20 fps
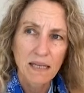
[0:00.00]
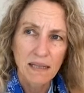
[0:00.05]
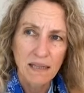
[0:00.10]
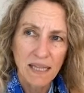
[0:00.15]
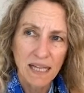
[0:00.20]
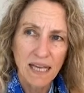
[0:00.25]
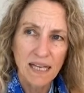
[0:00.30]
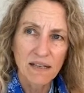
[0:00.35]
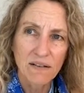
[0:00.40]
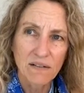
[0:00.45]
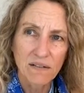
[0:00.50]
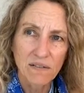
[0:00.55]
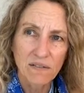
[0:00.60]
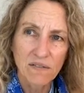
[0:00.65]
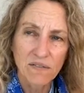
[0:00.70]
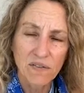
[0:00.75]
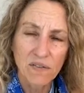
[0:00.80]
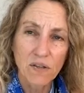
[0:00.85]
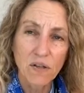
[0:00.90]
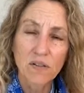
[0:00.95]
that
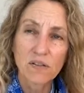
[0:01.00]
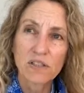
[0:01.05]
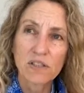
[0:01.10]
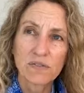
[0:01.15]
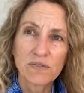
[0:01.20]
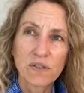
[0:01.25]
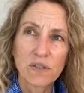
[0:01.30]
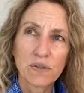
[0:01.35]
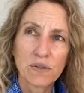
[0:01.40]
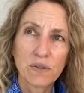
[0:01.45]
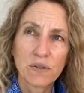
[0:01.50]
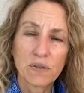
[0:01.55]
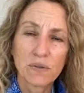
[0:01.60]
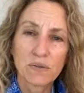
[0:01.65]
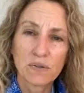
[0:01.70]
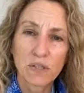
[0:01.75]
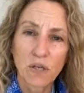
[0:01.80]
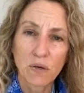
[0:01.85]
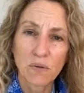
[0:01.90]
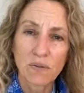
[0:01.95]
for those of you who
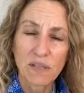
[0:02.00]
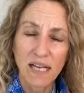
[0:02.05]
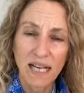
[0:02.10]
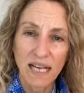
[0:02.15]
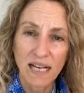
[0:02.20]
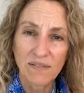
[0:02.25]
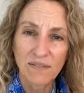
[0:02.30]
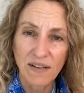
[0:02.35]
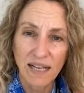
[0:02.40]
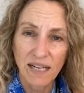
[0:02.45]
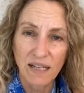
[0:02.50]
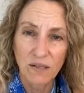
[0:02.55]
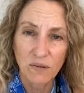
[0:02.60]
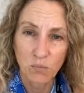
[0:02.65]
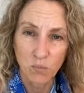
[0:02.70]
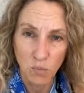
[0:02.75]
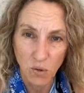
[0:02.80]
don't have a